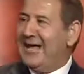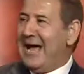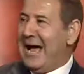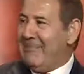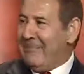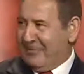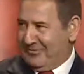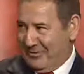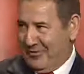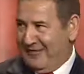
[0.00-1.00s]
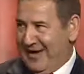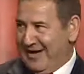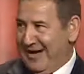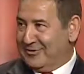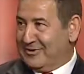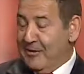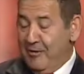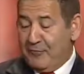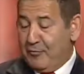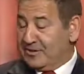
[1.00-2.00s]
I'll put $35.
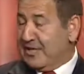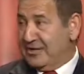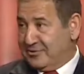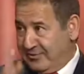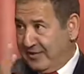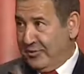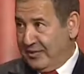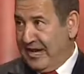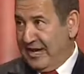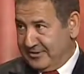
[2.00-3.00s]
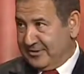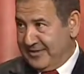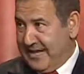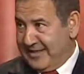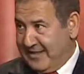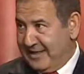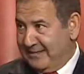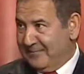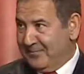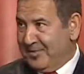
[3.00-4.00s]
Of course, now it's only $30 till that day,
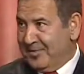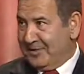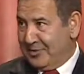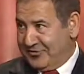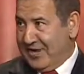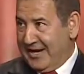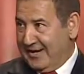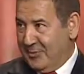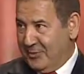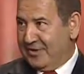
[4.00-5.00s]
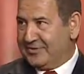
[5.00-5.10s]
till Saturday morning.